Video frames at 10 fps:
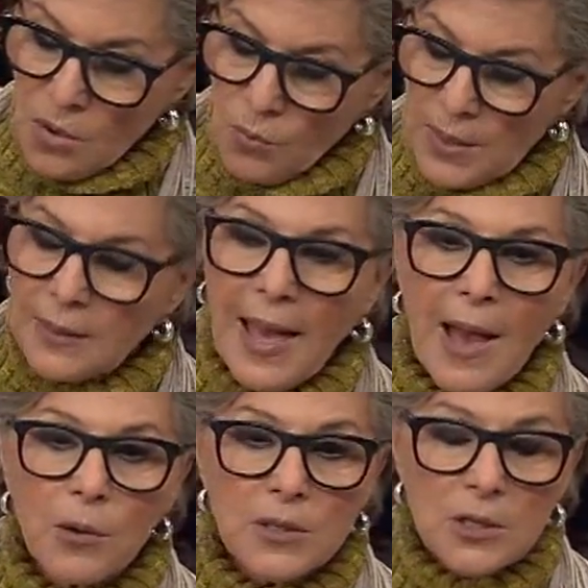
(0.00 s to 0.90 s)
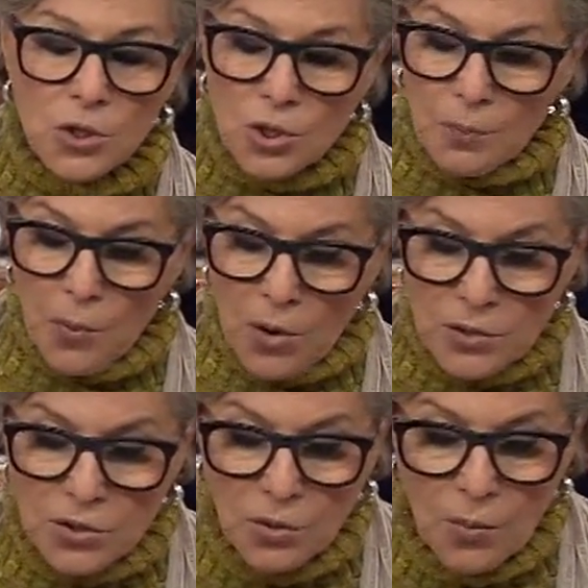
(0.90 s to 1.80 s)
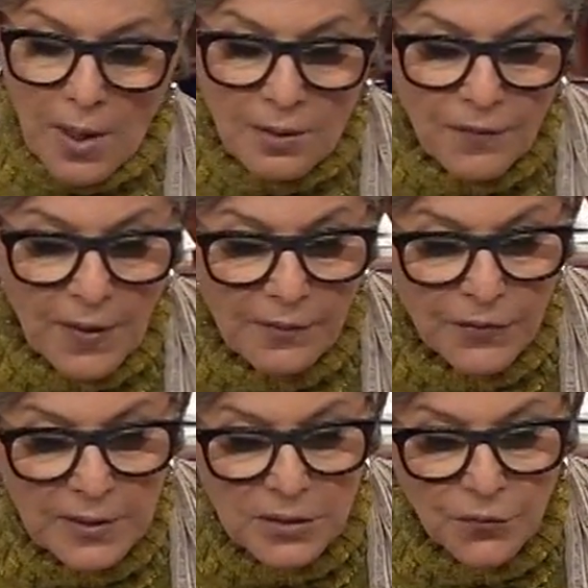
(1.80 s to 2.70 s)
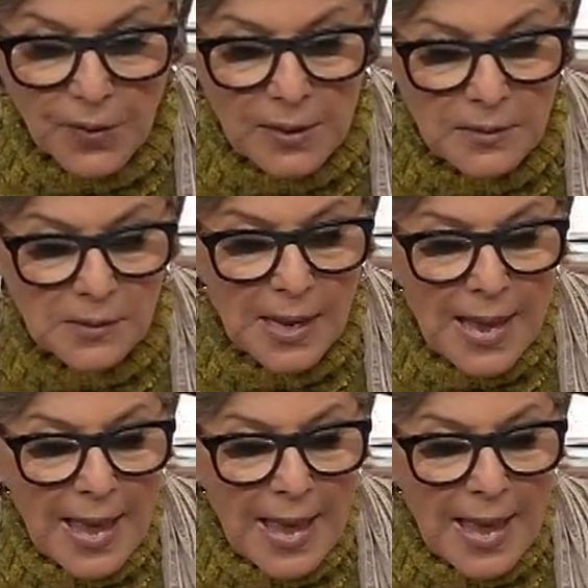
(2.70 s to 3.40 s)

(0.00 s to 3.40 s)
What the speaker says: We allow additional ports to qualify for these funds,